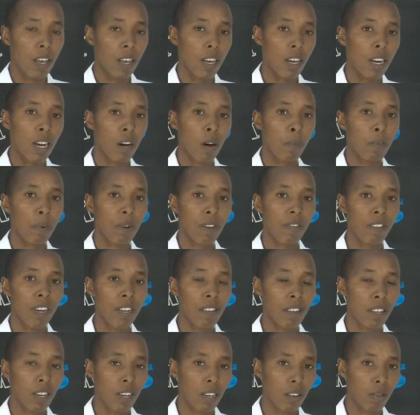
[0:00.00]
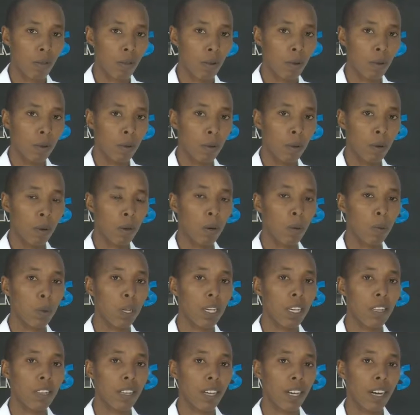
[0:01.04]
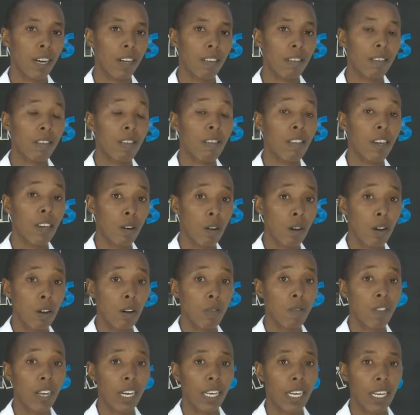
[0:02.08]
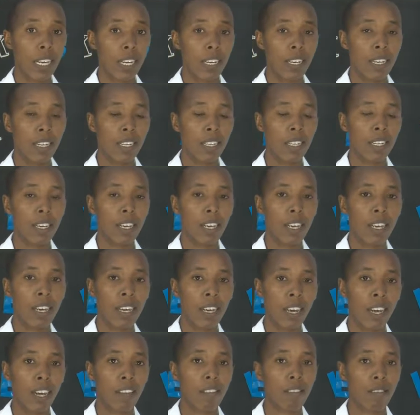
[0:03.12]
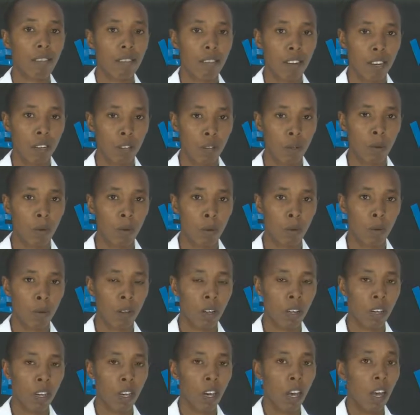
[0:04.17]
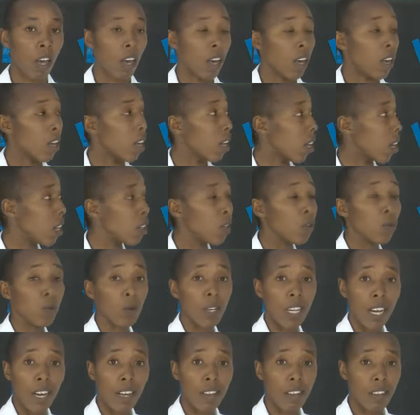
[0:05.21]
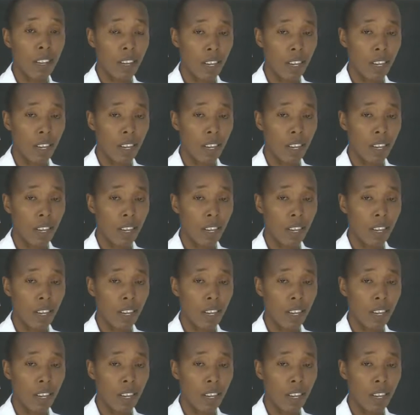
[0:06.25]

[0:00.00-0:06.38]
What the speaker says: In our previous lesson, we discussed the role of the kidney in excretion. In today's